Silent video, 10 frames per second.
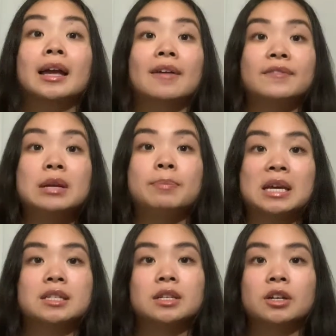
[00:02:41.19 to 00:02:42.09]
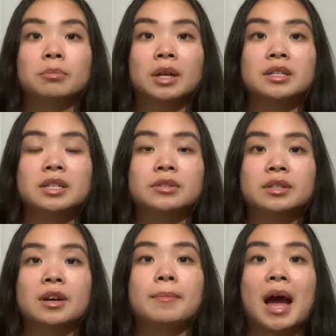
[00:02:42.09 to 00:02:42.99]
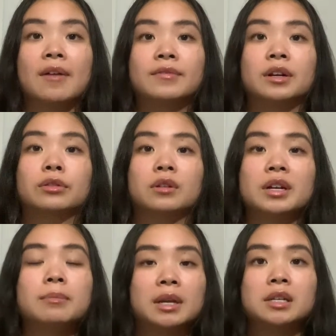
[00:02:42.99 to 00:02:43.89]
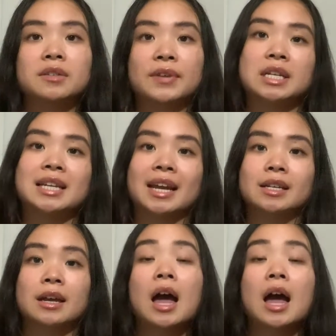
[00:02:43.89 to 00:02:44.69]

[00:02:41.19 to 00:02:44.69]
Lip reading: caffeine peaks in your blood system after 30 minutes of intake.